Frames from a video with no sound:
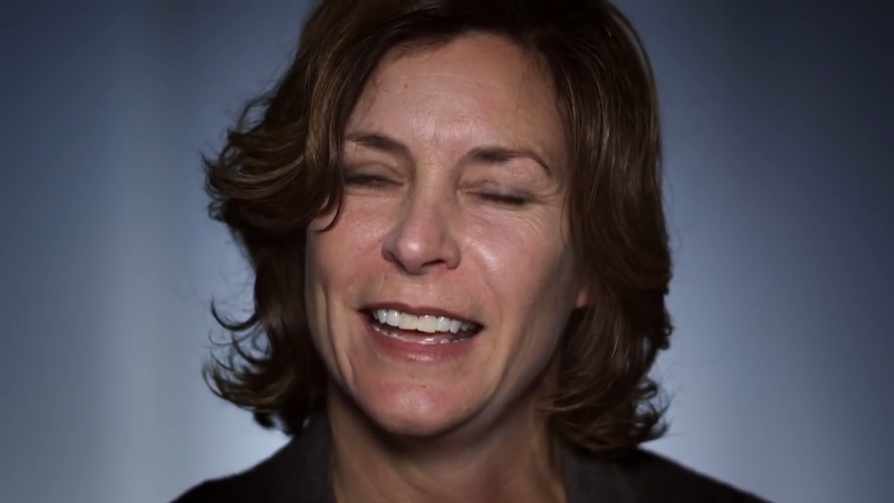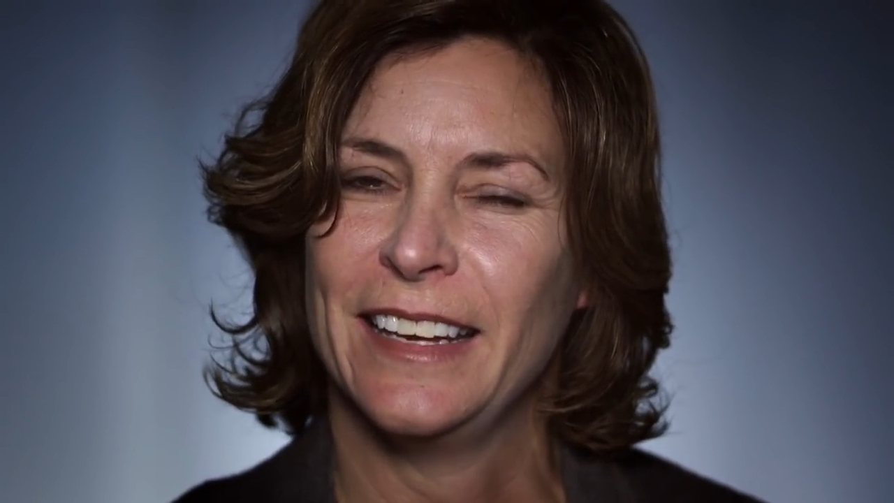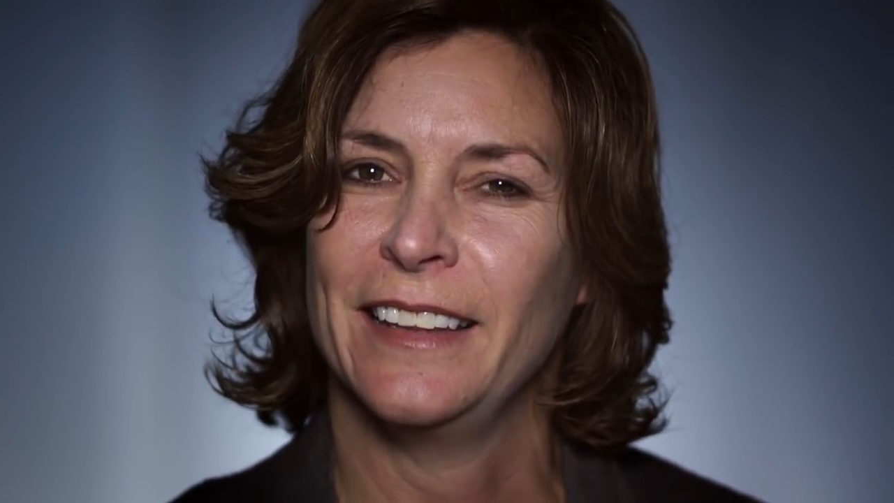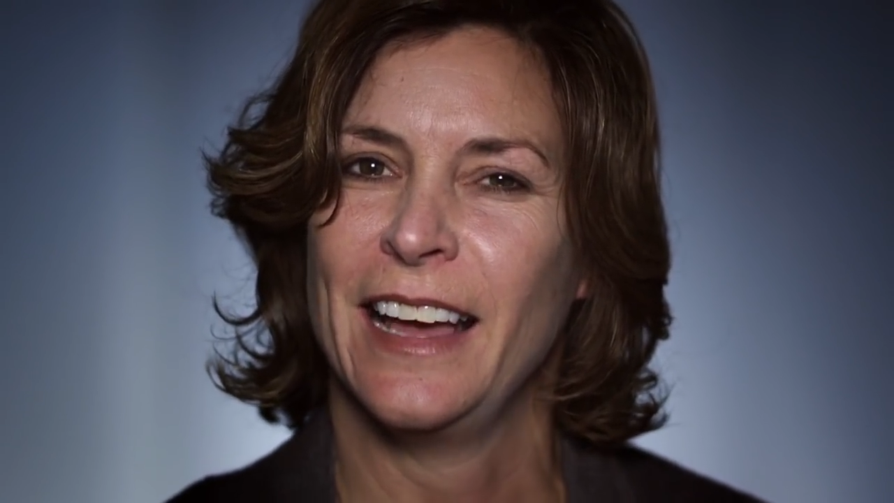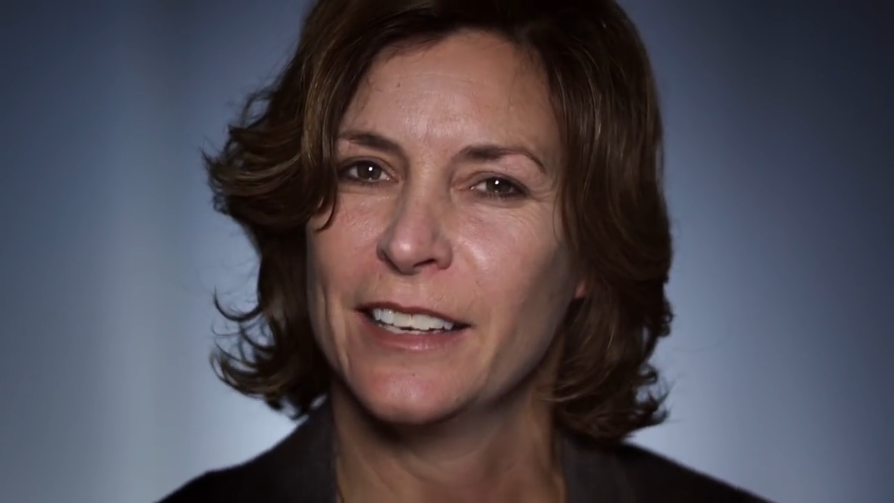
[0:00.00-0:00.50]
And
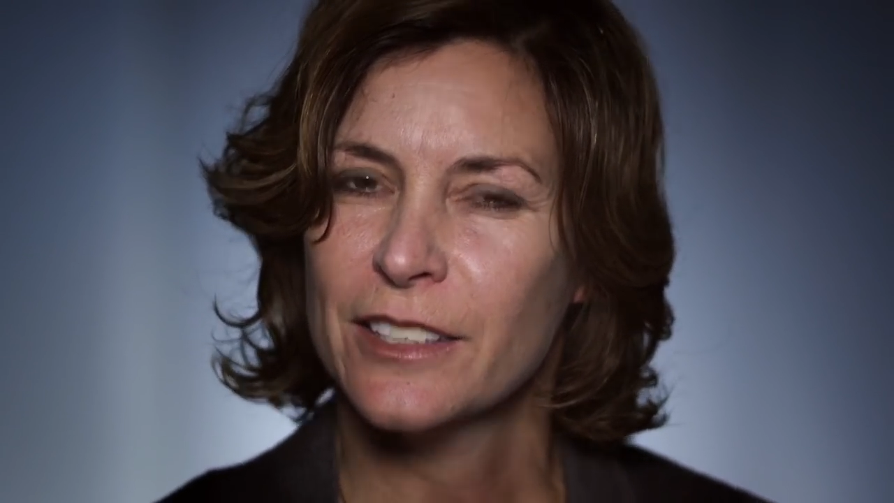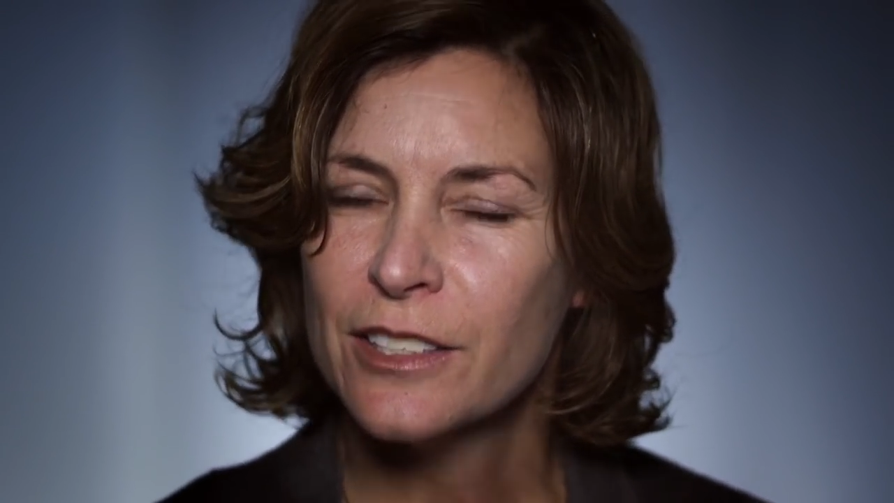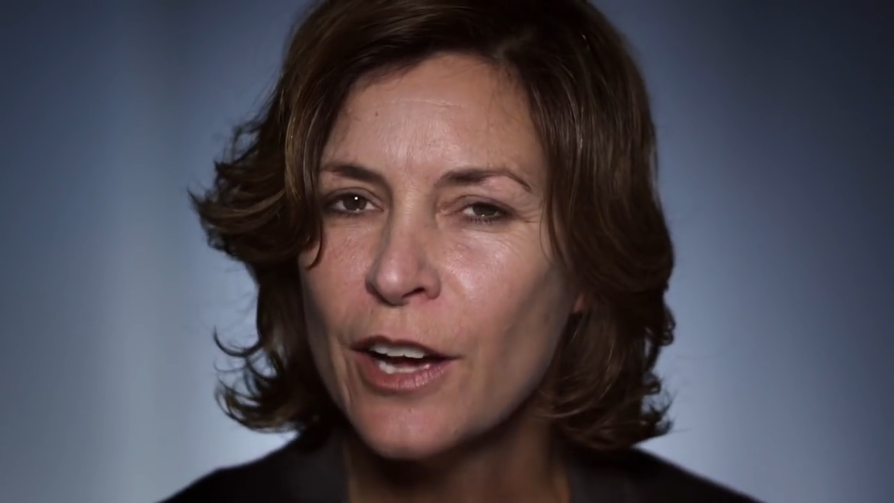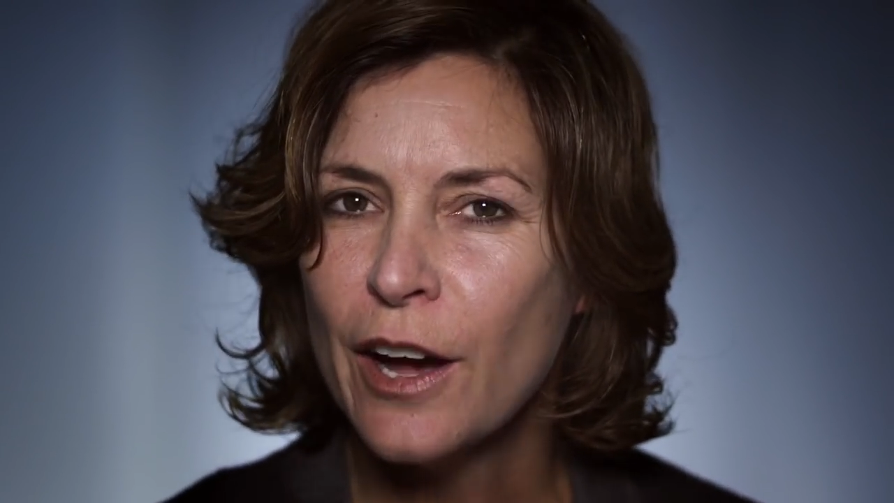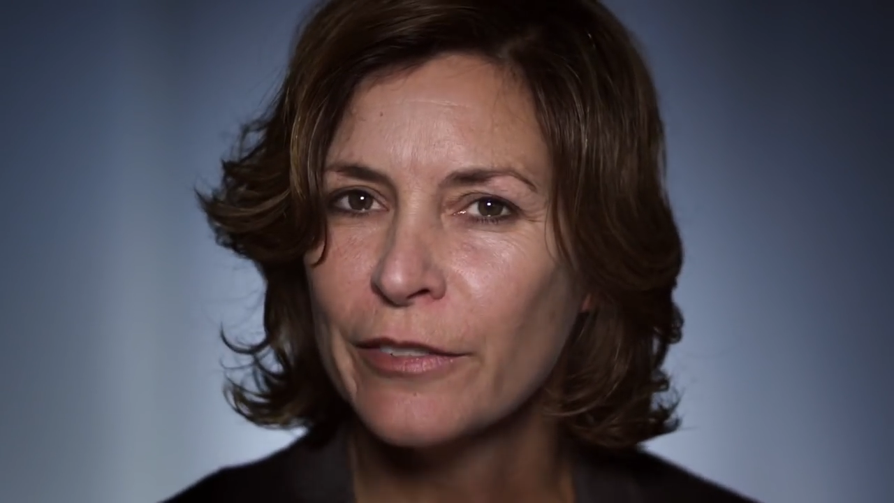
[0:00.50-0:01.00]
in that
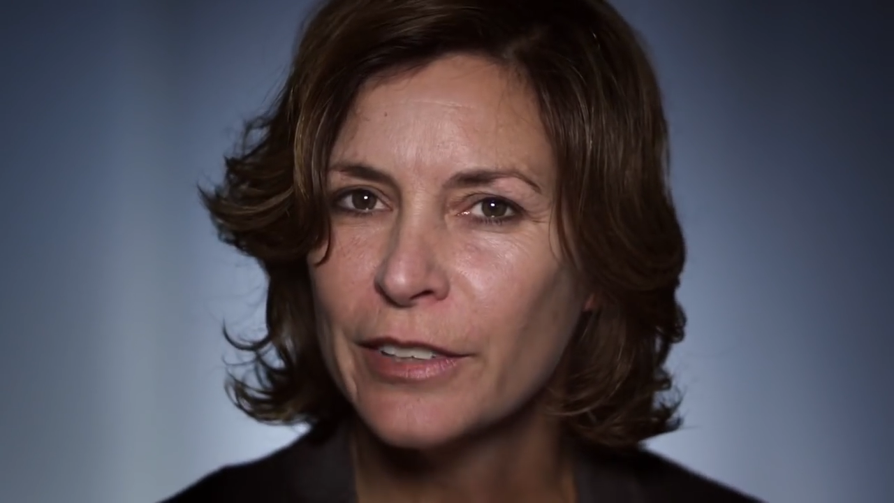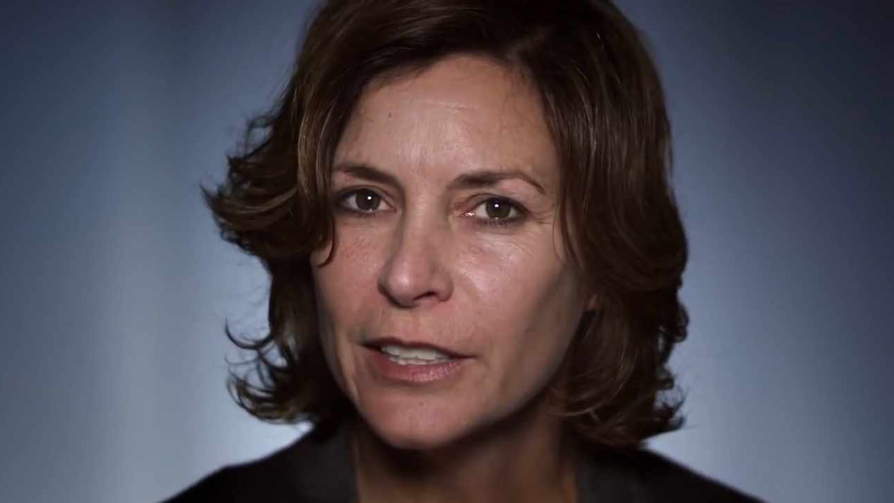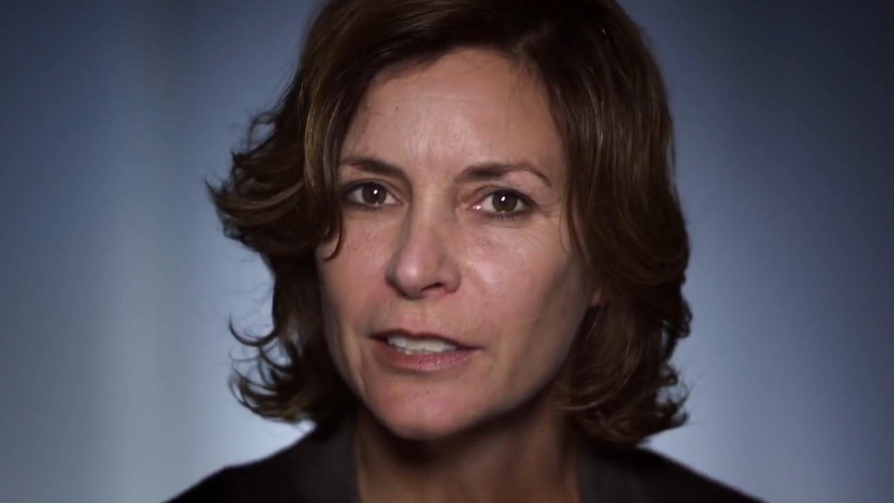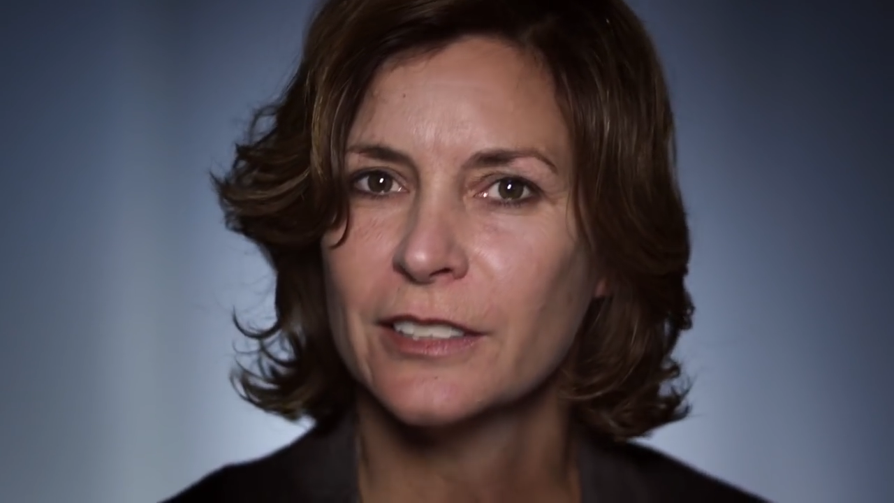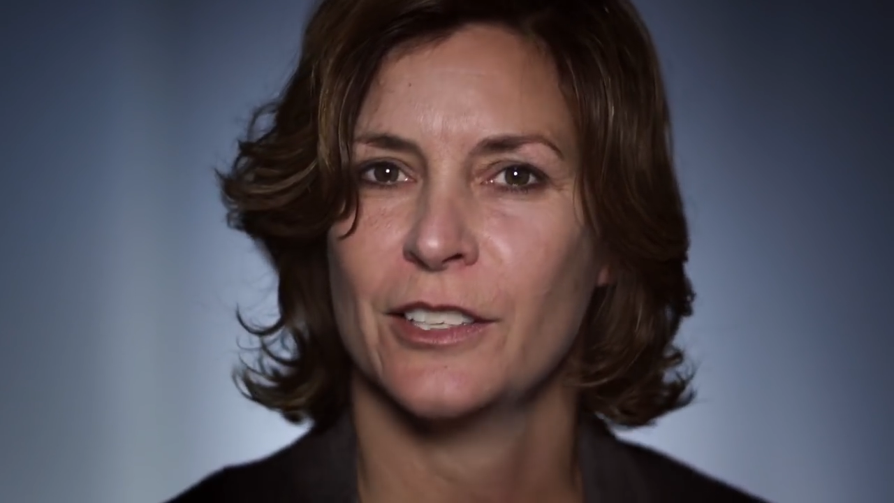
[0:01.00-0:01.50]
toughest,